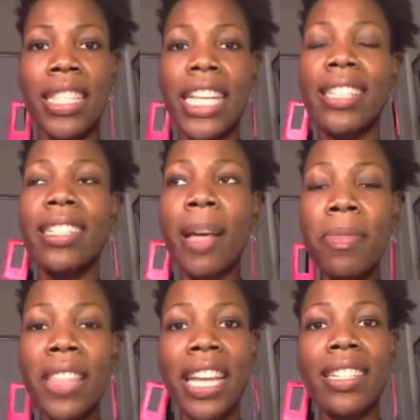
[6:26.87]
that
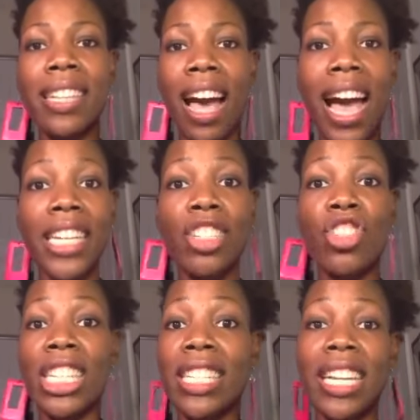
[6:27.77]
some things God is
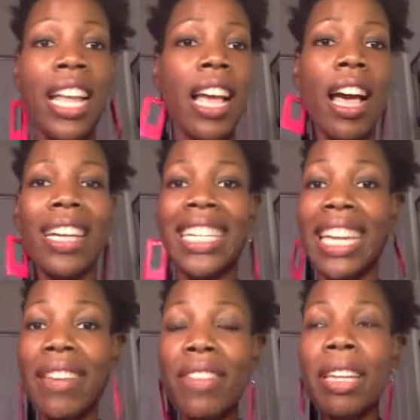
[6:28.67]
just
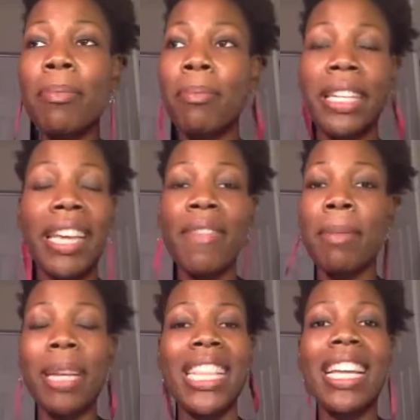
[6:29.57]
giving
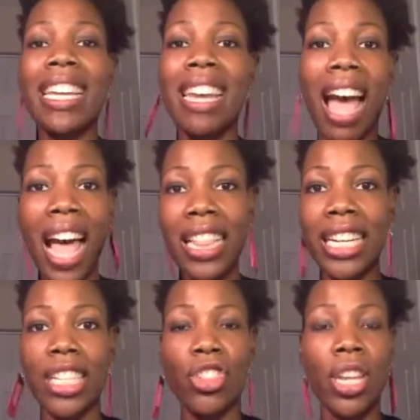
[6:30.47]
me the
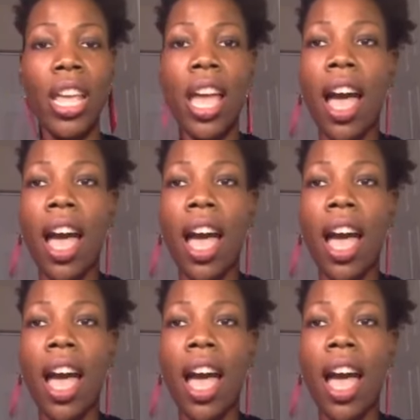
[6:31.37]
knowledge